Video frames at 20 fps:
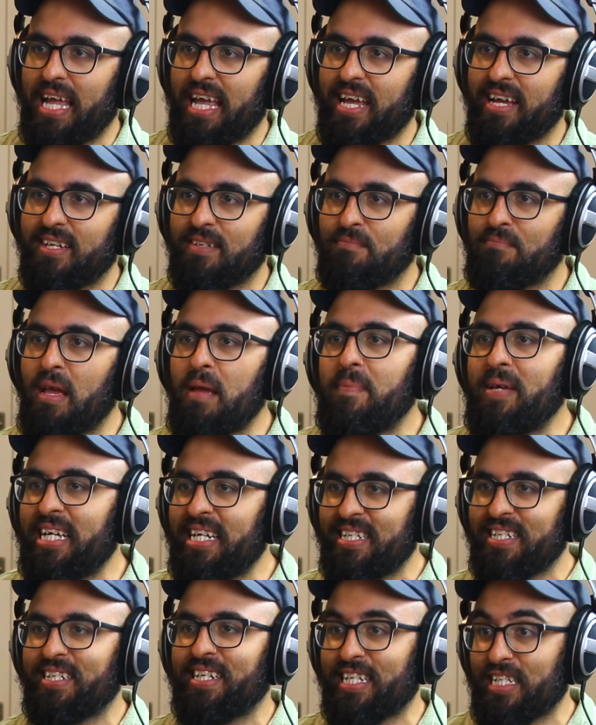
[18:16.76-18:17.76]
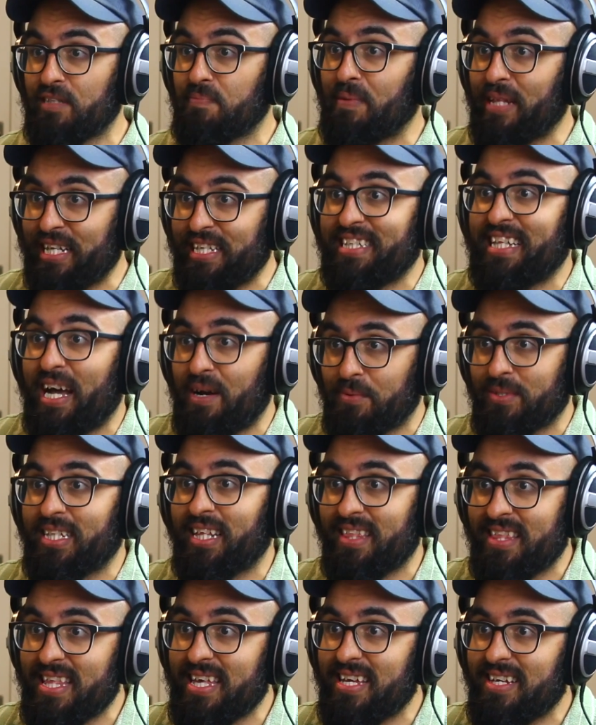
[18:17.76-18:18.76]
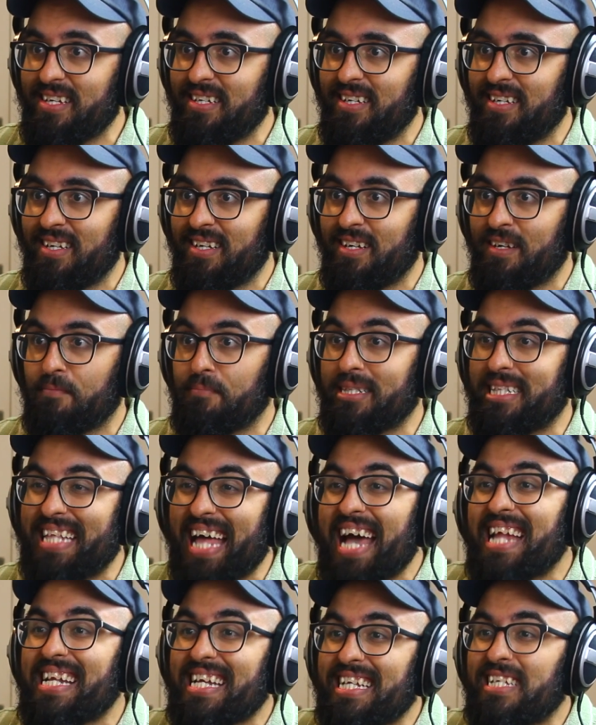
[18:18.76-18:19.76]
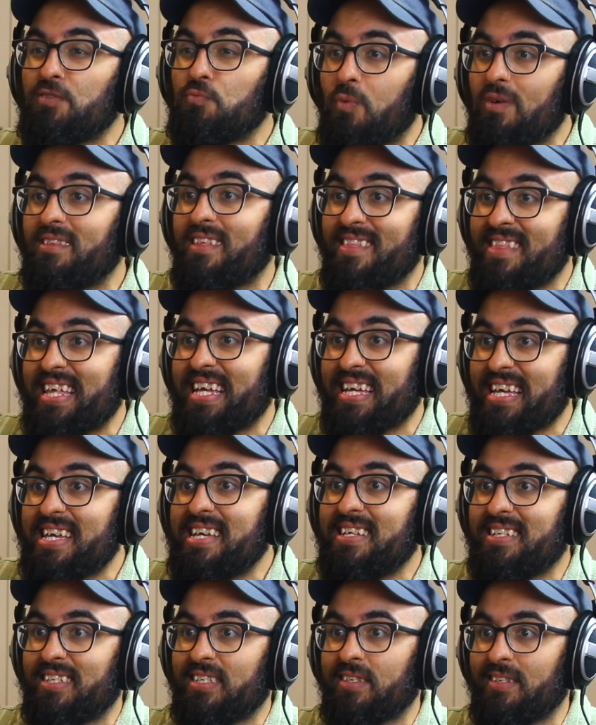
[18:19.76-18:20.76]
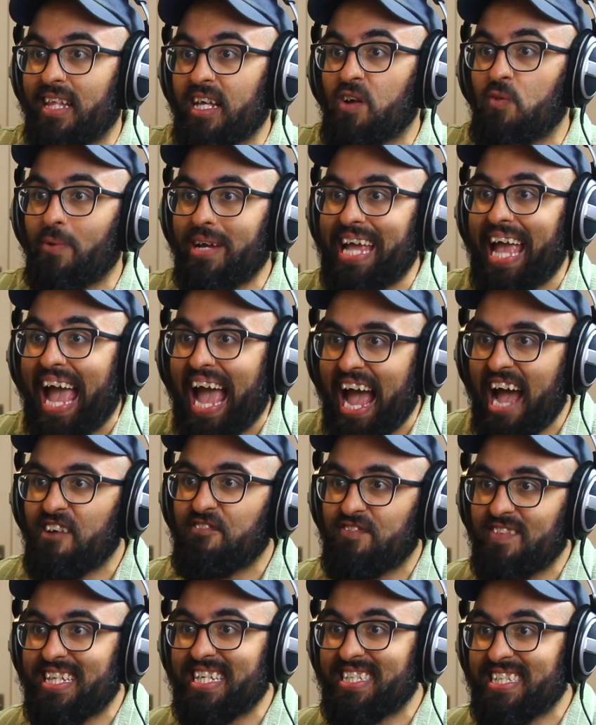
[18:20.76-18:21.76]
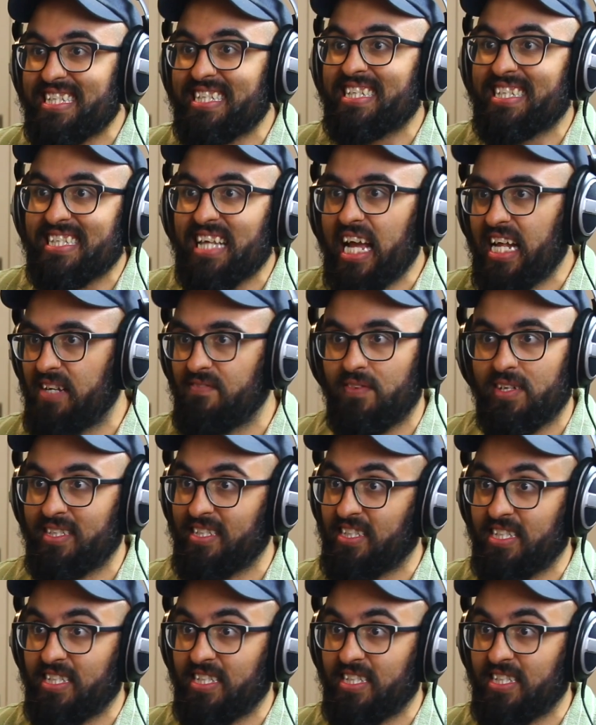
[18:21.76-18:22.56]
And maybe he didn't explain that with The Thing, but that is what The Thing is. Like, we have this inside of us.